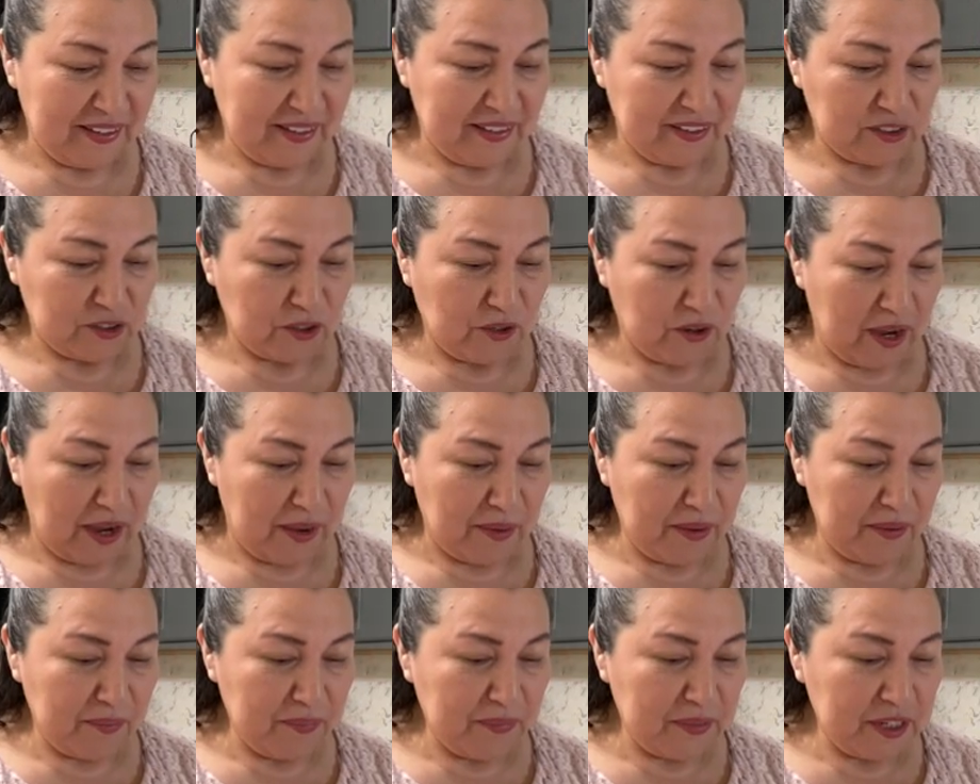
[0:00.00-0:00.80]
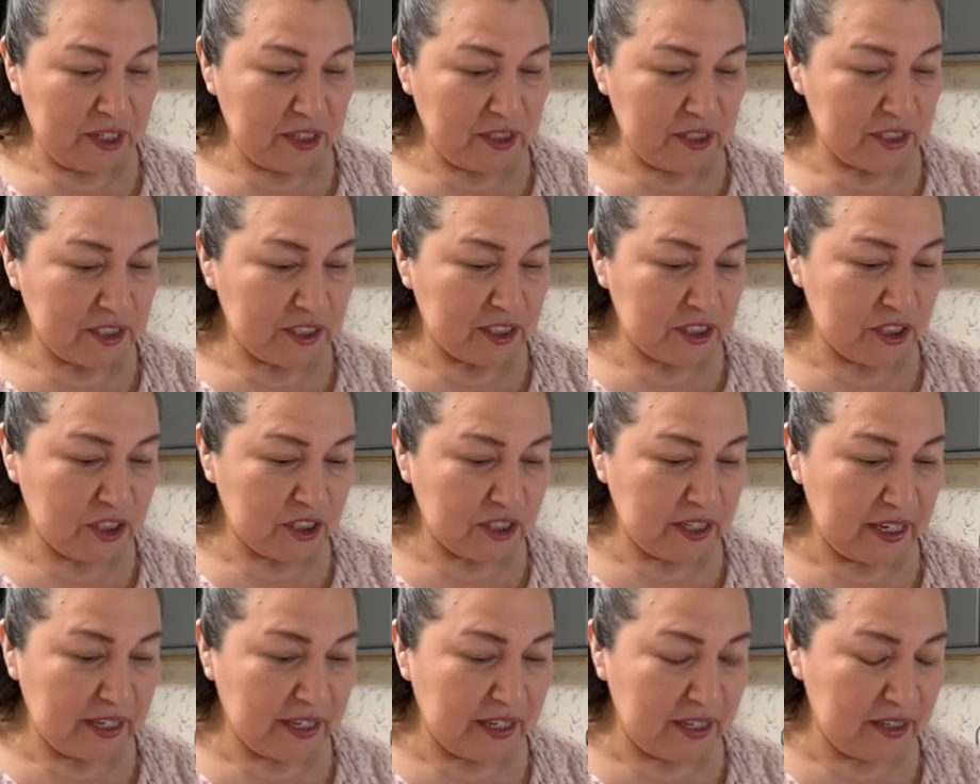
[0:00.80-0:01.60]
So I'm
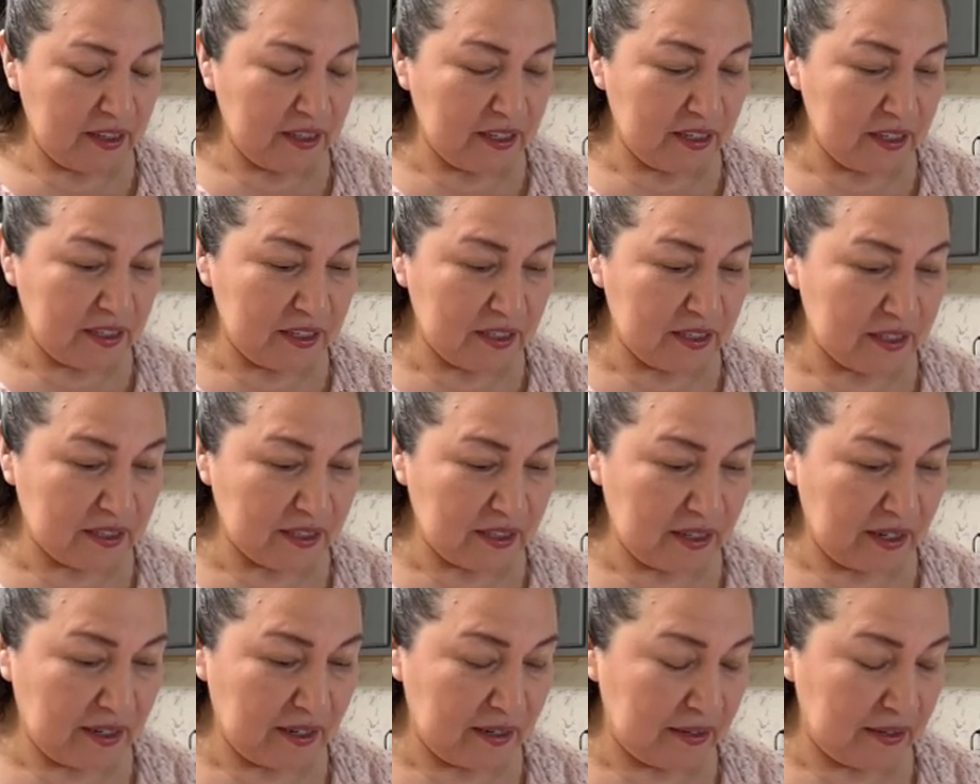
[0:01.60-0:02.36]
just taking these